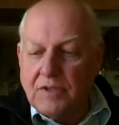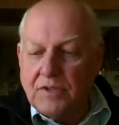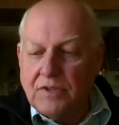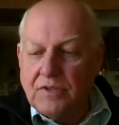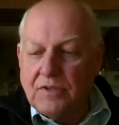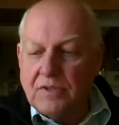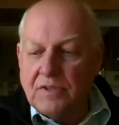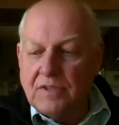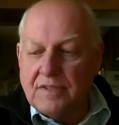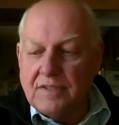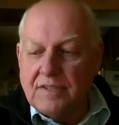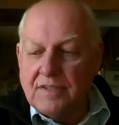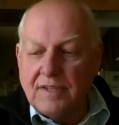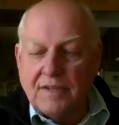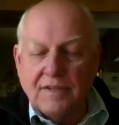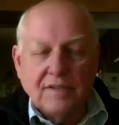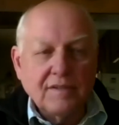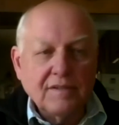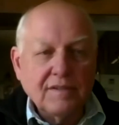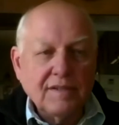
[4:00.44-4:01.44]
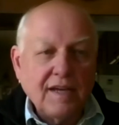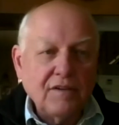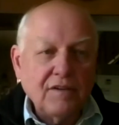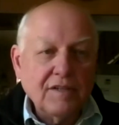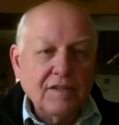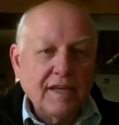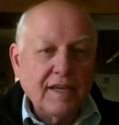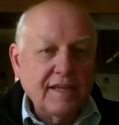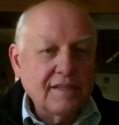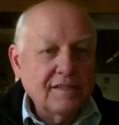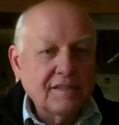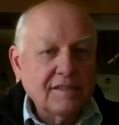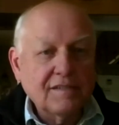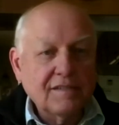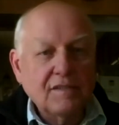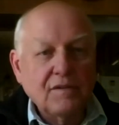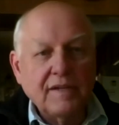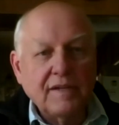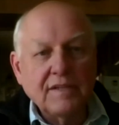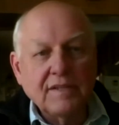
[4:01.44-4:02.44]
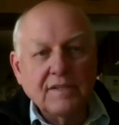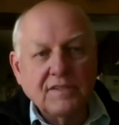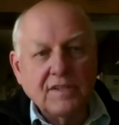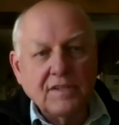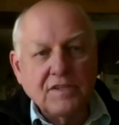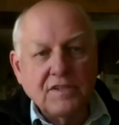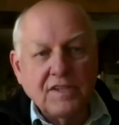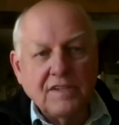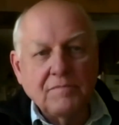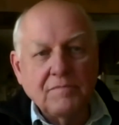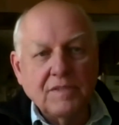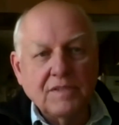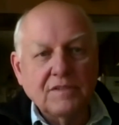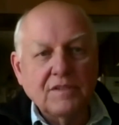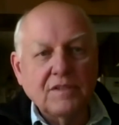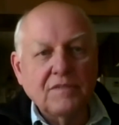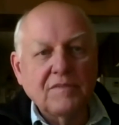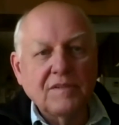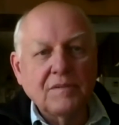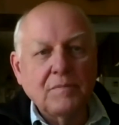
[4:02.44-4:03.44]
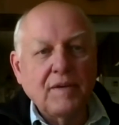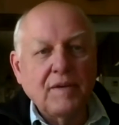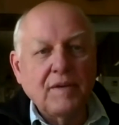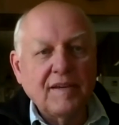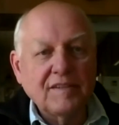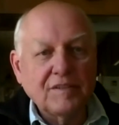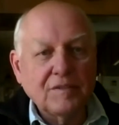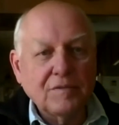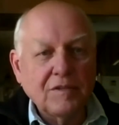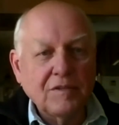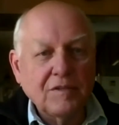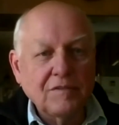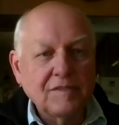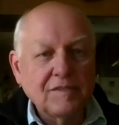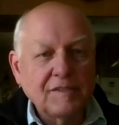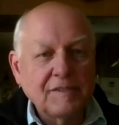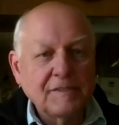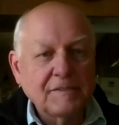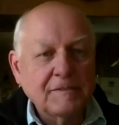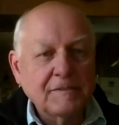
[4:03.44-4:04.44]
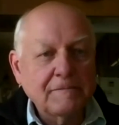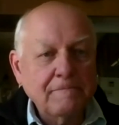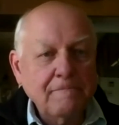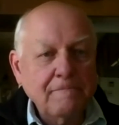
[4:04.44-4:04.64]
do you consider CalCAN's greatest achievements over the past 12 years?